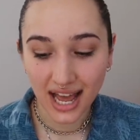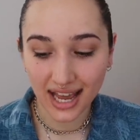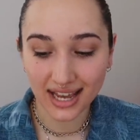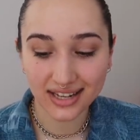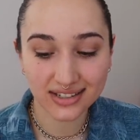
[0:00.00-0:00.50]

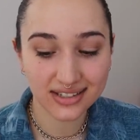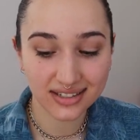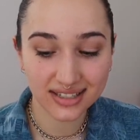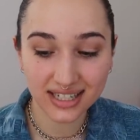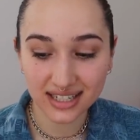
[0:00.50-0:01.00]
and
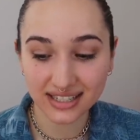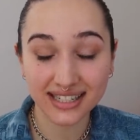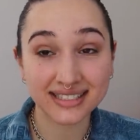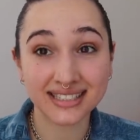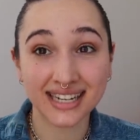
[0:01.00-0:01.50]
I'll
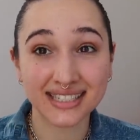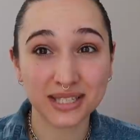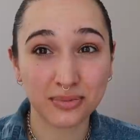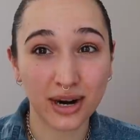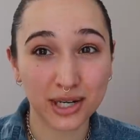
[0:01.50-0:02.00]
get to taste
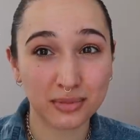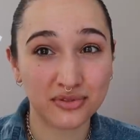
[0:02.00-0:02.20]
the product